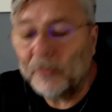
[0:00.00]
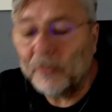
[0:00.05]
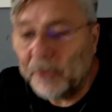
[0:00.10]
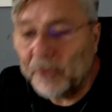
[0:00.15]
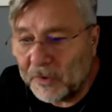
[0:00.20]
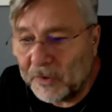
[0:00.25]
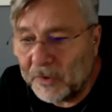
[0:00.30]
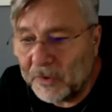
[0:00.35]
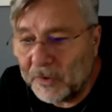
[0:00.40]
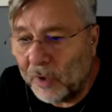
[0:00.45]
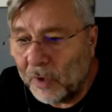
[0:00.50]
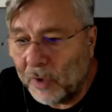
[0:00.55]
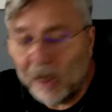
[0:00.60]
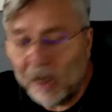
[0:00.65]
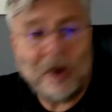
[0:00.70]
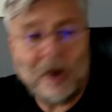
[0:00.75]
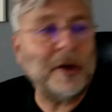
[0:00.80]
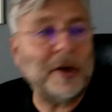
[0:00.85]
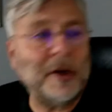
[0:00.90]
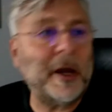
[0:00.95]
with
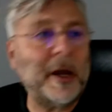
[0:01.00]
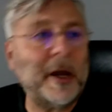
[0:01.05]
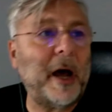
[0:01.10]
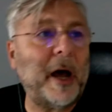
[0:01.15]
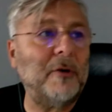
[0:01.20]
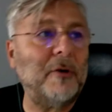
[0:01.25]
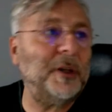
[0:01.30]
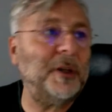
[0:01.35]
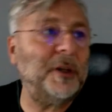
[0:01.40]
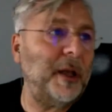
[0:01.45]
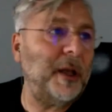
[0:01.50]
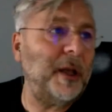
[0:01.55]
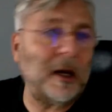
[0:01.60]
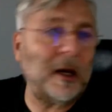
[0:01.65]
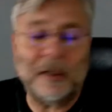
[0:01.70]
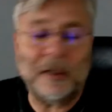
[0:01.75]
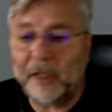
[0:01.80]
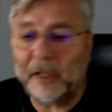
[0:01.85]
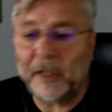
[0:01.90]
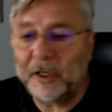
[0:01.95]
Google on IoT
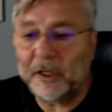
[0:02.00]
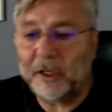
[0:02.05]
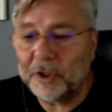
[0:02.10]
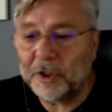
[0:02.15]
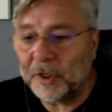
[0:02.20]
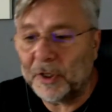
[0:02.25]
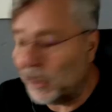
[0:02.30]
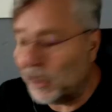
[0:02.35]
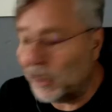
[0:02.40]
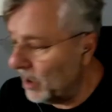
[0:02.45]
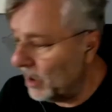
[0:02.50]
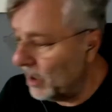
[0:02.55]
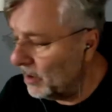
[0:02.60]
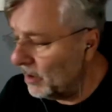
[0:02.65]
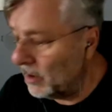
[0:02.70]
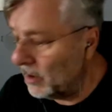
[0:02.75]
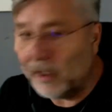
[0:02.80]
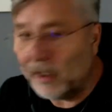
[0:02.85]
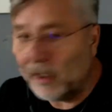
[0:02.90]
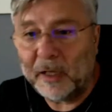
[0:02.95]
architecture
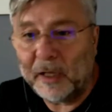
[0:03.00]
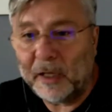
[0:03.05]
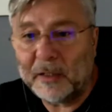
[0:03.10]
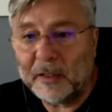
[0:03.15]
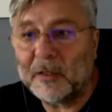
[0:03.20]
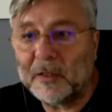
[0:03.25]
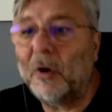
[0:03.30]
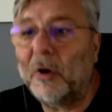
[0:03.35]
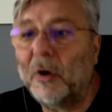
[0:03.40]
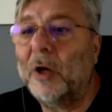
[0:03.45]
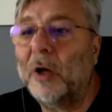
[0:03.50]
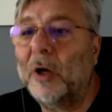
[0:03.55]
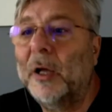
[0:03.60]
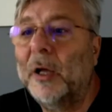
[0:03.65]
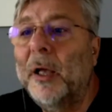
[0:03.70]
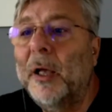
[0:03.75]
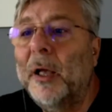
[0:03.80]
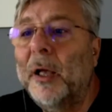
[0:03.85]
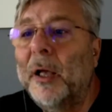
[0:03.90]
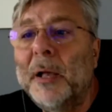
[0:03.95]
and so on.
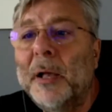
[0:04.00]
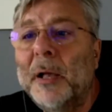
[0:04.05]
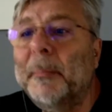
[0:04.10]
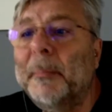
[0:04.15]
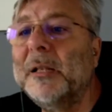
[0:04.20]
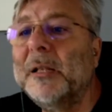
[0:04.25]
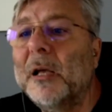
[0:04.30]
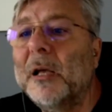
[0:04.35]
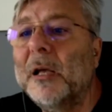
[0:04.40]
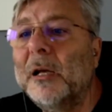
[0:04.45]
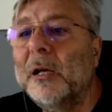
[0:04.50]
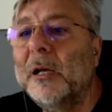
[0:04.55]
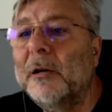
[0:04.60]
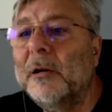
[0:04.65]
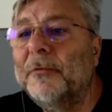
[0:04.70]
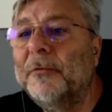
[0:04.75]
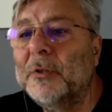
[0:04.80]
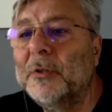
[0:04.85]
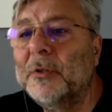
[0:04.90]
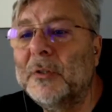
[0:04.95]
But
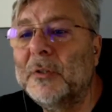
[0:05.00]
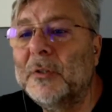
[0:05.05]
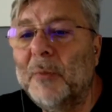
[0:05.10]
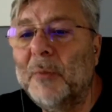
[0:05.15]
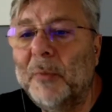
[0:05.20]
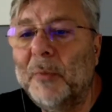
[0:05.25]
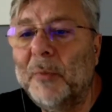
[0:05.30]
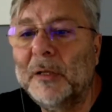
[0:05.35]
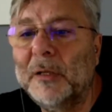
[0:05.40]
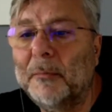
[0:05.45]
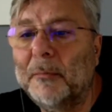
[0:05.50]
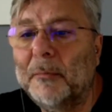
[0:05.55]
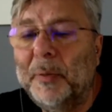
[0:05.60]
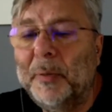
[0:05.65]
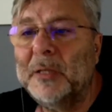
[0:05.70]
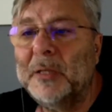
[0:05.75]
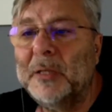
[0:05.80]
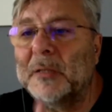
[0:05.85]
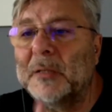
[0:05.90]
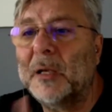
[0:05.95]
for the
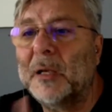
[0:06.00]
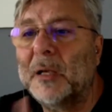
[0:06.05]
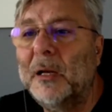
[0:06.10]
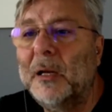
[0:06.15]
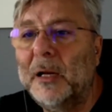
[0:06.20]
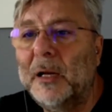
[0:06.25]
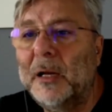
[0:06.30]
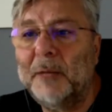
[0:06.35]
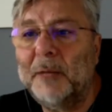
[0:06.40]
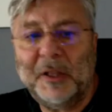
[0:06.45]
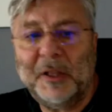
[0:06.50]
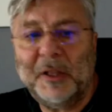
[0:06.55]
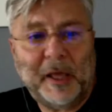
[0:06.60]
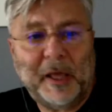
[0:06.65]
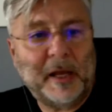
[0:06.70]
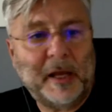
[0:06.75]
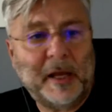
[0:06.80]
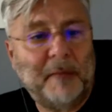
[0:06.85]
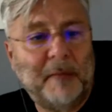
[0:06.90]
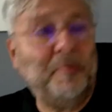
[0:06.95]
moment, please let me
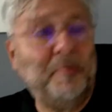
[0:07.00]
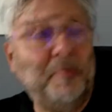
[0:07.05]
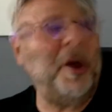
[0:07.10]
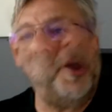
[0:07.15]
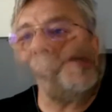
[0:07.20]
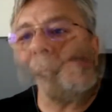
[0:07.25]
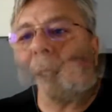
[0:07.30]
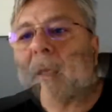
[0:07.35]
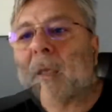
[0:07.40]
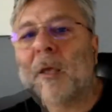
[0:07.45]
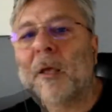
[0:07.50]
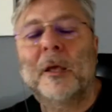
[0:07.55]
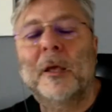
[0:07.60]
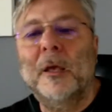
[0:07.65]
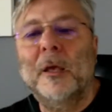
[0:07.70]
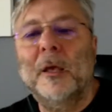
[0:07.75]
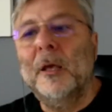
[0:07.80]
take a break.